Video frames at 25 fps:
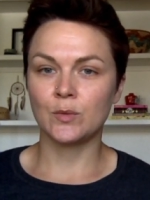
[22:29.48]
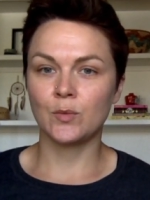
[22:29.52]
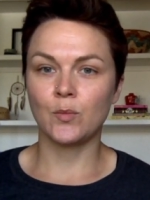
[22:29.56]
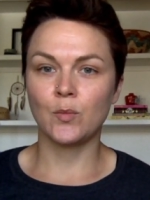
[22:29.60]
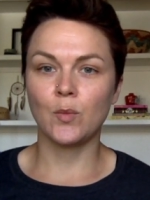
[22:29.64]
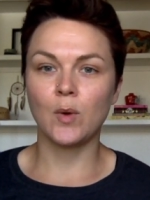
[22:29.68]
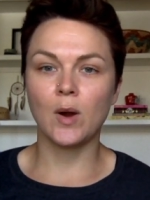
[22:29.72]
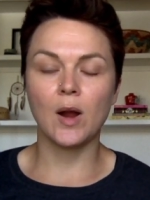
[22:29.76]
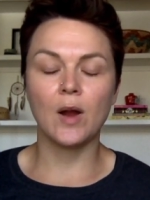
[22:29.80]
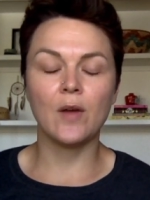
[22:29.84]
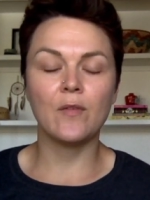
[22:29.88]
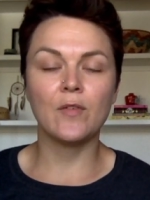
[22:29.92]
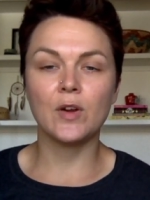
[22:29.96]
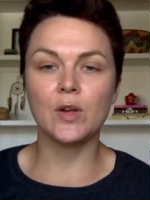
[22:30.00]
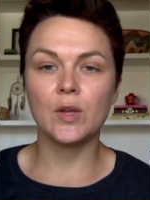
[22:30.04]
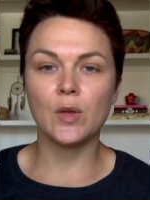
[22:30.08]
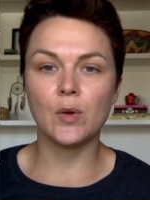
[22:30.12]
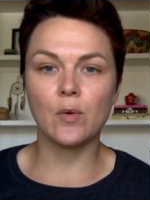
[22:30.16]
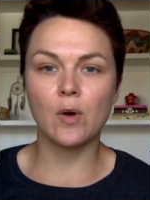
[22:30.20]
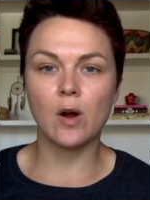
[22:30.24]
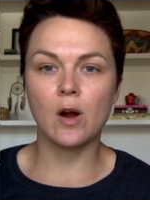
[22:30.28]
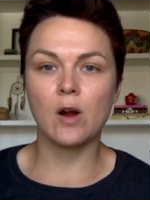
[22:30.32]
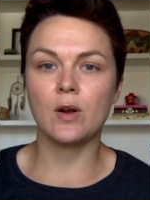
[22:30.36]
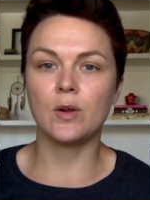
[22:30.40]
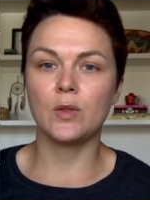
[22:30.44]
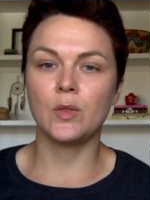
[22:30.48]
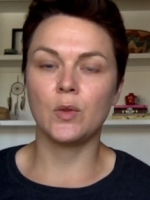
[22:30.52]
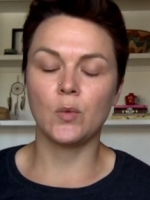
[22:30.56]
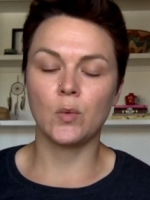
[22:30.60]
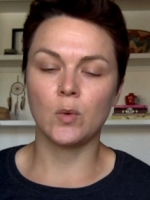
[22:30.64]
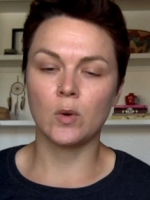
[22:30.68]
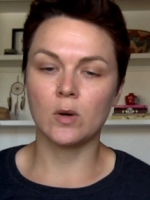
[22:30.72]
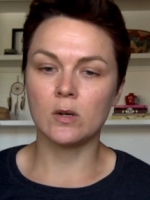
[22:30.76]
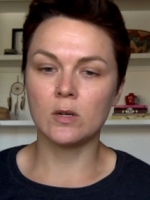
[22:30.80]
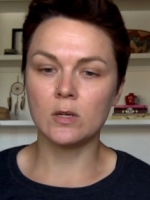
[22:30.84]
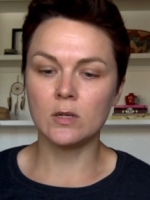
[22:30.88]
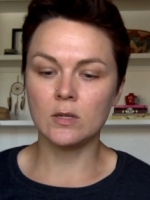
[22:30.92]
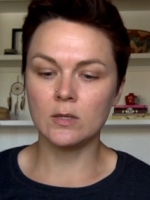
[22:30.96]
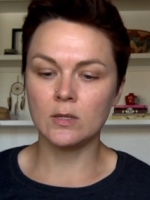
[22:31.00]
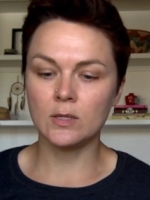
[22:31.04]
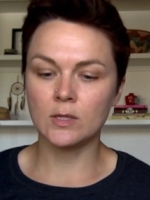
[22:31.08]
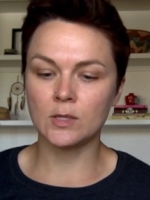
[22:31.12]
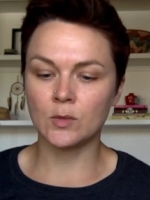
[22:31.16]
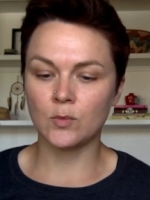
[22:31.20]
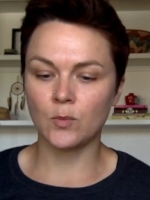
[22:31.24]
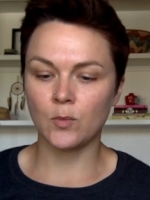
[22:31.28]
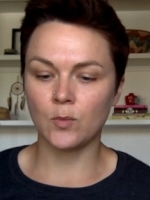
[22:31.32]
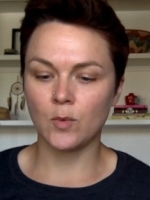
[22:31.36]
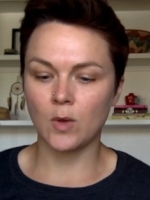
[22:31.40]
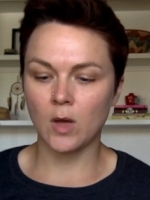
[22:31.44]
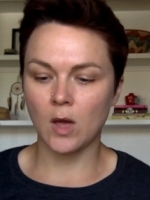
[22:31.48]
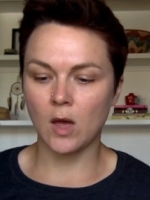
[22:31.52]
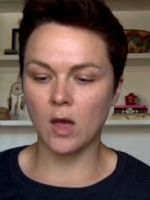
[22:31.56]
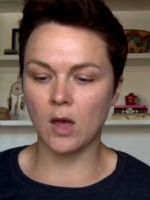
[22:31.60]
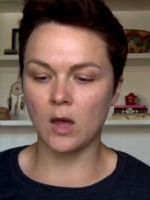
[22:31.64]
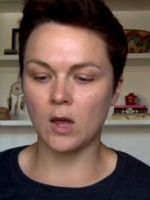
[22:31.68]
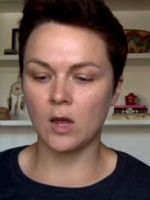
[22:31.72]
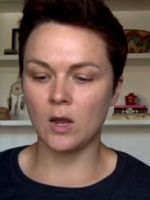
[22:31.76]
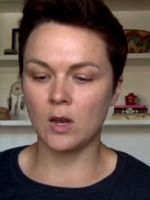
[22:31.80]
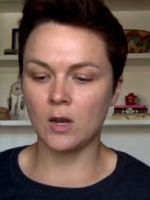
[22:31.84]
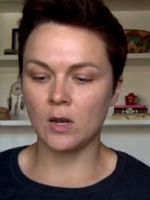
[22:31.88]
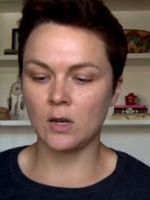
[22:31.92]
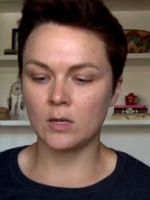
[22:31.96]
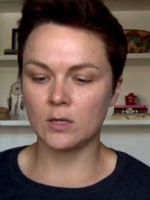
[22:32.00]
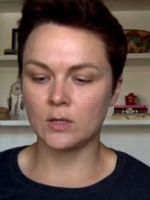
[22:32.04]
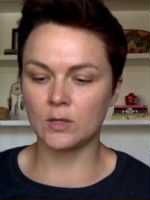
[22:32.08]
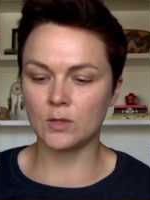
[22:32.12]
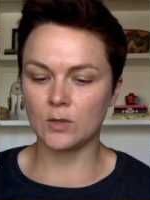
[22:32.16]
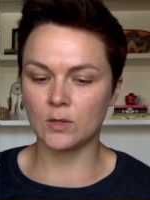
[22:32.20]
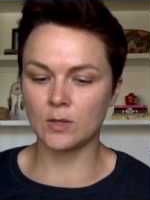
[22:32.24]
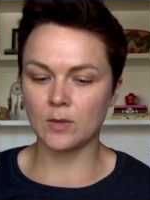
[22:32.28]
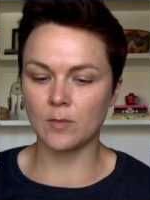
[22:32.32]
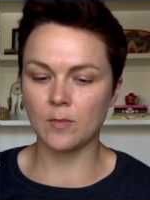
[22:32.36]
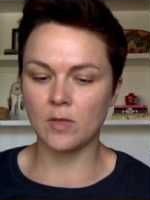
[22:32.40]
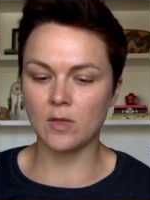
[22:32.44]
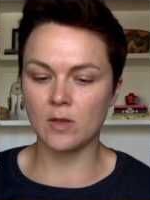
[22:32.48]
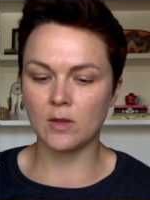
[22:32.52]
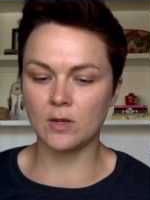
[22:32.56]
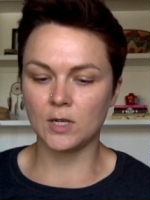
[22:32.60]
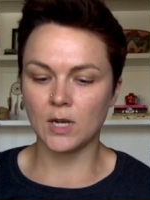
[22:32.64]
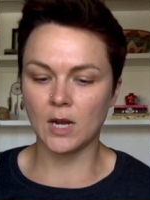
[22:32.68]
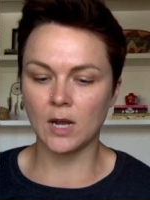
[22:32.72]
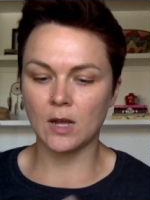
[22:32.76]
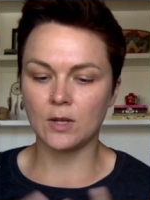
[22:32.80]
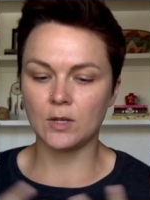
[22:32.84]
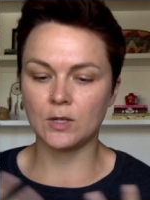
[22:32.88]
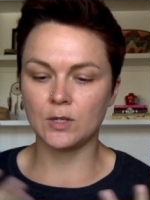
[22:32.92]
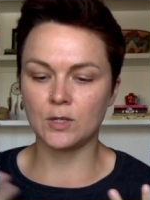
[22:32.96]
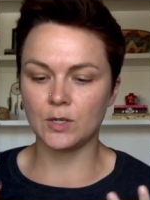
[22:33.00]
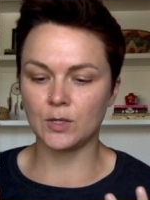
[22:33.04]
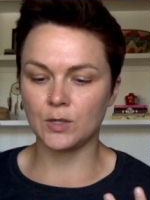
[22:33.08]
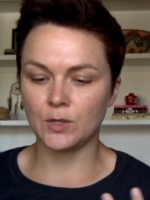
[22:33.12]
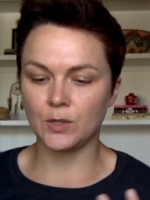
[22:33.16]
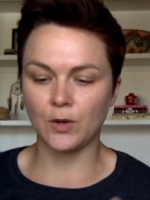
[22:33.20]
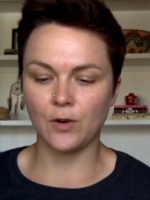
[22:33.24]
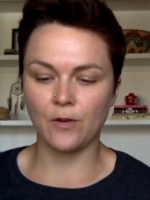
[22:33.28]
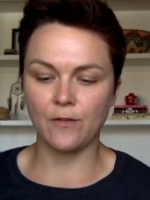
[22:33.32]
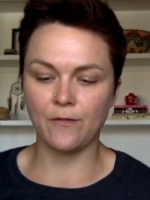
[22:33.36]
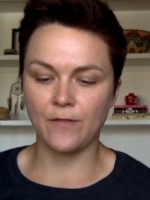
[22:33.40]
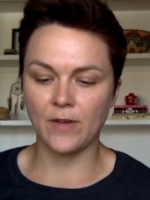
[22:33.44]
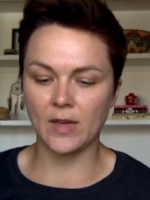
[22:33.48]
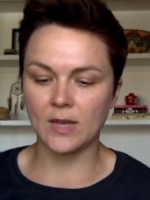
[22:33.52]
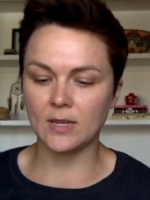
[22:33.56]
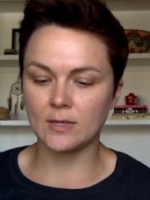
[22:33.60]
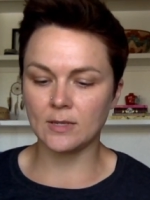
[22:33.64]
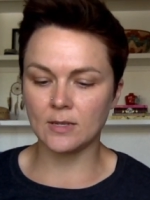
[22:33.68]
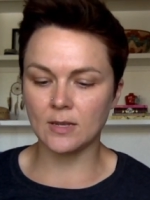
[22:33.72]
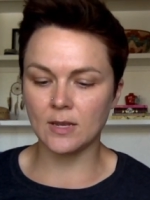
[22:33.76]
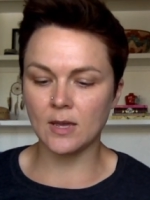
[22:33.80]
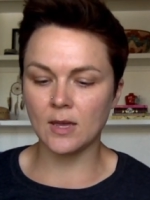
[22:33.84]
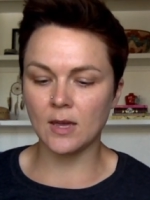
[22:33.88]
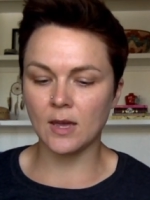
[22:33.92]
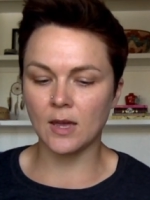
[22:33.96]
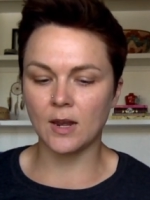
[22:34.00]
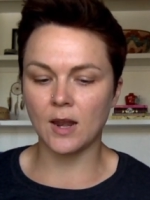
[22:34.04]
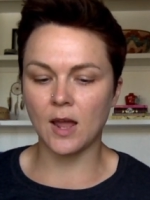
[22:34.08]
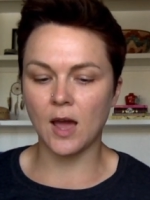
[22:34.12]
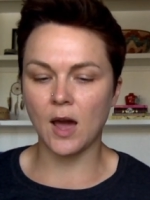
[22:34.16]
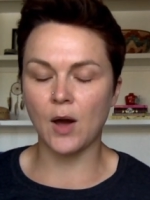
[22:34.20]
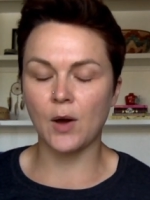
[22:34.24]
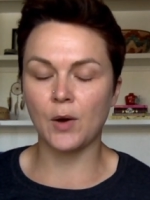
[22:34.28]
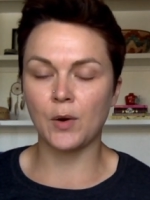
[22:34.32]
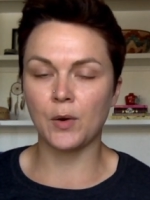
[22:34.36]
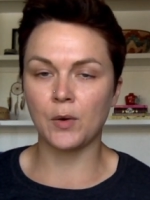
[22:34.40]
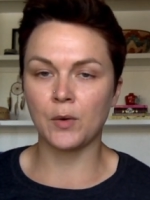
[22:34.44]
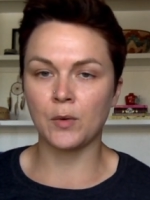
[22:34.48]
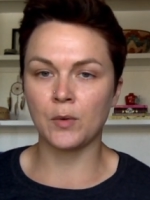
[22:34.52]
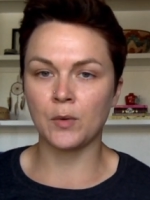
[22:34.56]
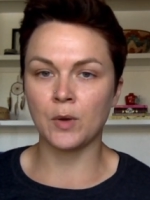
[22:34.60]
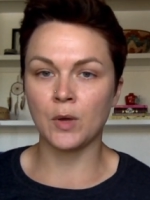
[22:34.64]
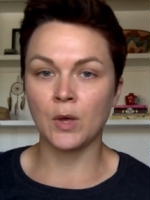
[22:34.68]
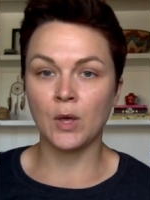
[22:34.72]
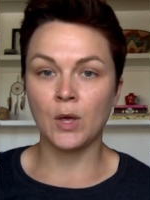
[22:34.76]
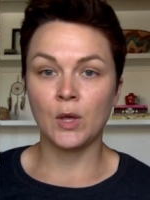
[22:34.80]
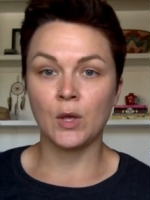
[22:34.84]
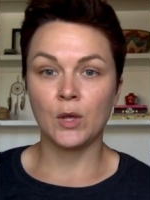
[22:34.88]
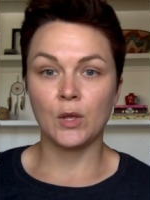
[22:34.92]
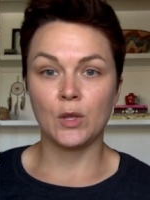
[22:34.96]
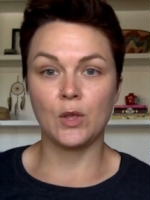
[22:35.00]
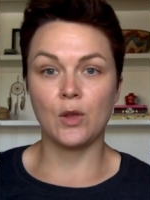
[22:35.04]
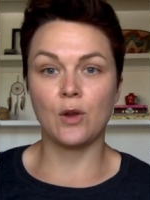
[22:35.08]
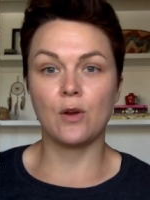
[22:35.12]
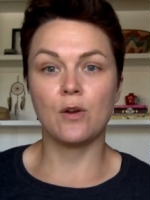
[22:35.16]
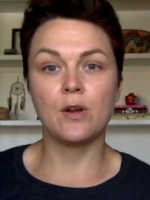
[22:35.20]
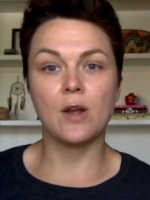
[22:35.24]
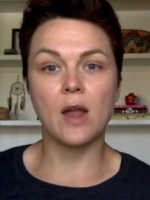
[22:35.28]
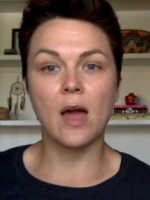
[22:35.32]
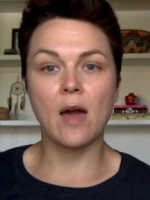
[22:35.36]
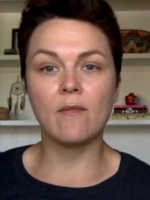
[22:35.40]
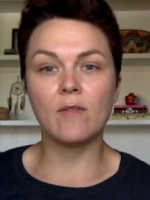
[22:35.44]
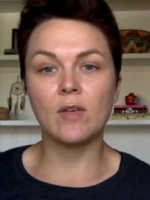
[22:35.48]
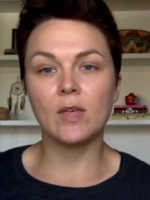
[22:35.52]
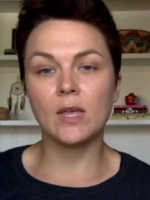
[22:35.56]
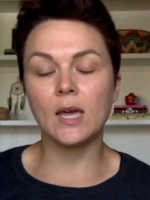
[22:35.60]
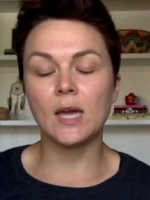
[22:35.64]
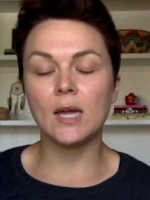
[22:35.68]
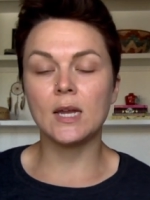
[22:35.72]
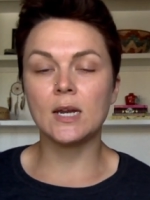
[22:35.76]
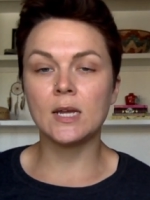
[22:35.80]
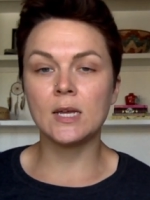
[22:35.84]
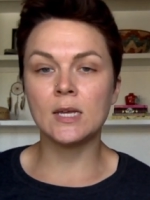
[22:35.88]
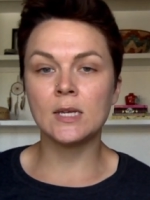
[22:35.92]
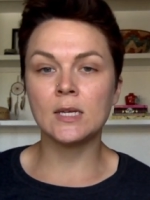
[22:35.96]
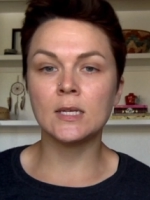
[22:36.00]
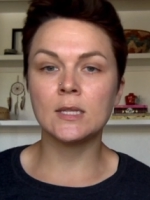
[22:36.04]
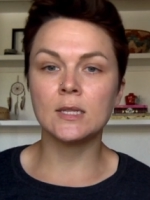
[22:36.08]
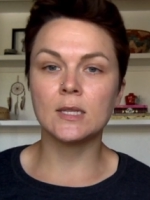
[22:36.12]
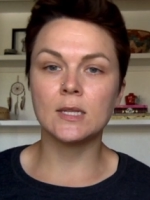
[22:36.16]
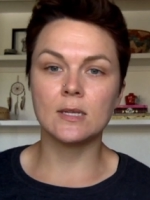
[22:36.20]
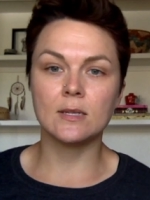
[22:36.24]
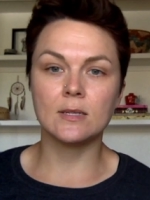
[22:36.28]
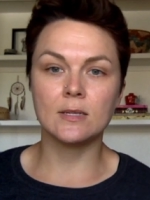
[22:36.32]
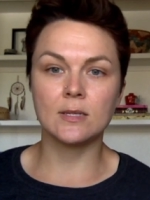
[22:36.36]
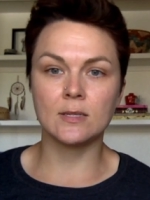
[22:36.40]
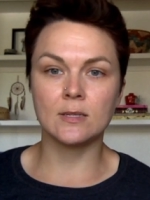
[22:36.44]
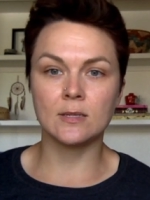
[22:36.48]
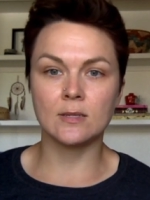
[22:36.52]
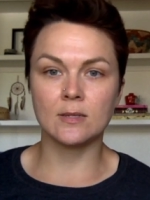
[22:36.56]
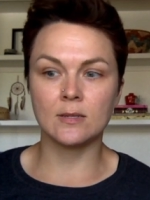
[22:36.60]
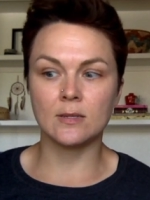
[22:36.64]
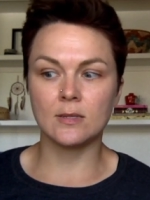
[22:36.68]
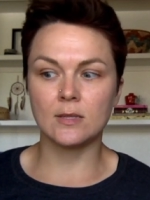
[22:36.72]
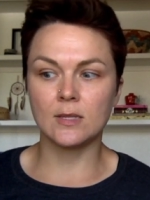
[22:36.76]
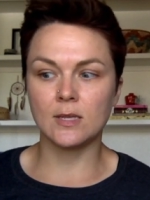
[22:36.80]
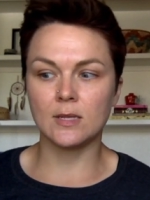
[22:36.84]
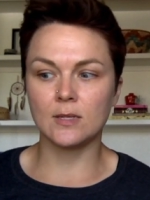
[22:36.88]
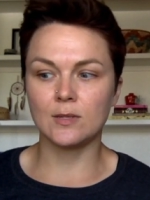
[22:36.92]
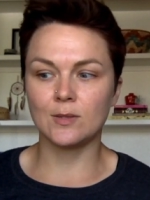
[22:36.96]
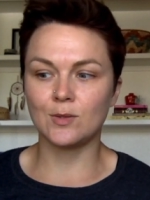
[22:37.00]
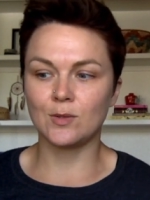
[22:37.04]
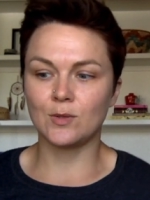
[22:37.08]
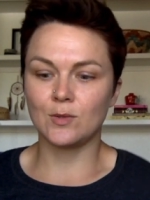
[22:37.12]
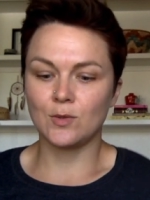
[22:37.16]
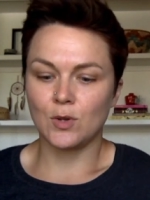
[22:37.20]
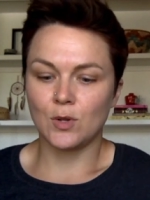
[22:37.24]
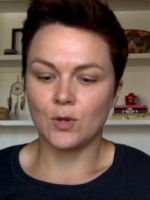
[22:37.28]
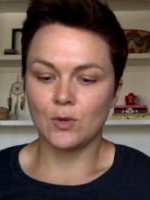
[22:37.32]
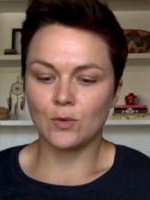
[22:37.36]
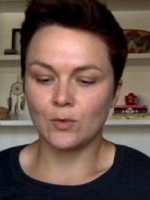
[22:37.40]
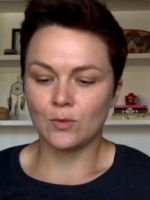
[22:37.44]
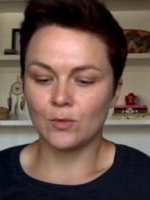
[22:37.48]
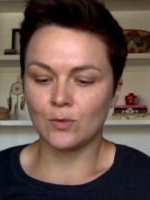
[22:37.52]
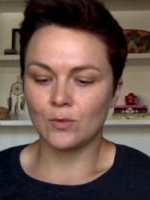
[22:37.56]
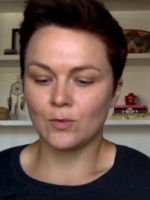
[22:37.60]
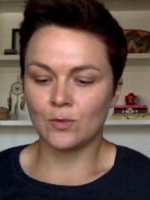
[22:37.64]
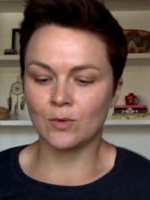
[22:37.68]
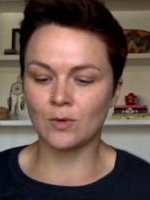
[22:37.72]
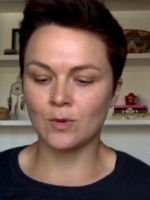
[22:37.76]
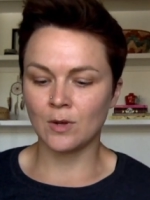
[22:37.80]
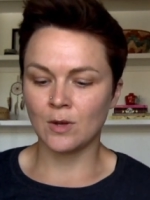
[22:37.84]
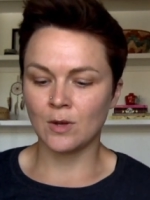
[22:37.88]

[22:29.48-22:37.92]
wherever you are in the world, and some of the challenges you're facing and how you're navigating this new